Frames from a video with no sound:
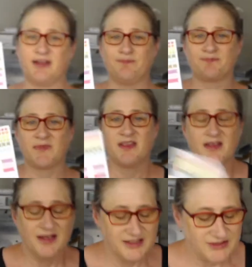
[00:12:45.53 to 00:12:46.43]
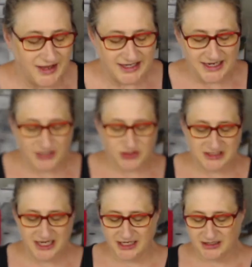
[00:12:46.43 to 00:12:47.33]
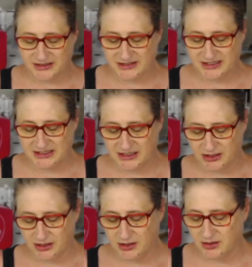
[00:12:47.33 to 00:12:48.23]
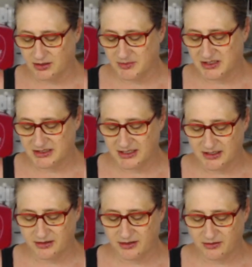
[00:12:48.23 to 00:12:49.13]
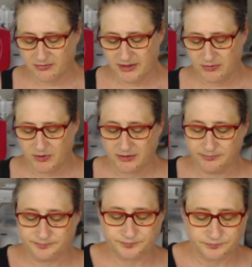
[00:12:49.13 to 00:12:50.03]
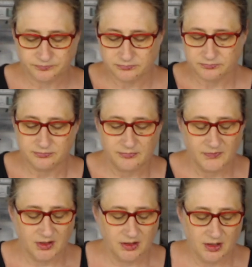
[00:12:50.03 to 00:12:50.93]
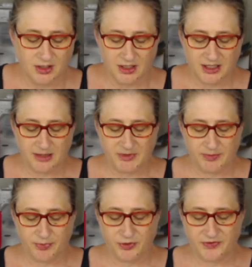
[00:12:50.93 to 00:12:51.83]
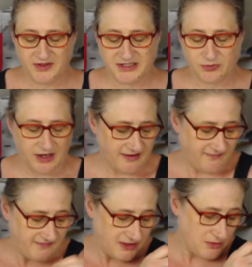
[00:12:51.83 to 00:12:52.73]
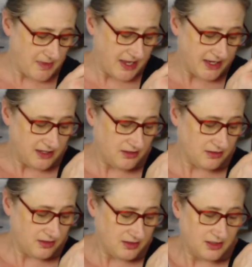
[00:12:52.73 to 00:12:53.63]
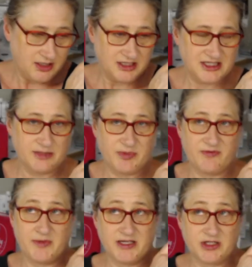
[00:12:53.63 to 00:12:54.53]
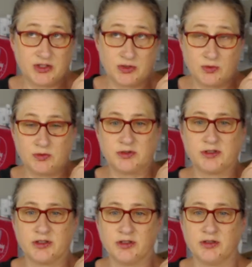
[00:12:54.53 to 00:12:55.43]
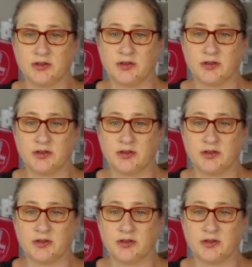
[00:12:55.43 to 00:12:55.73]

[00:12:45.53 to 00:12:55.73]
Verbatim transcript: fun? So I can actually take a little sticker. Let me just get a little red one. And I'm going to put this where I feel my tip of my shoulder.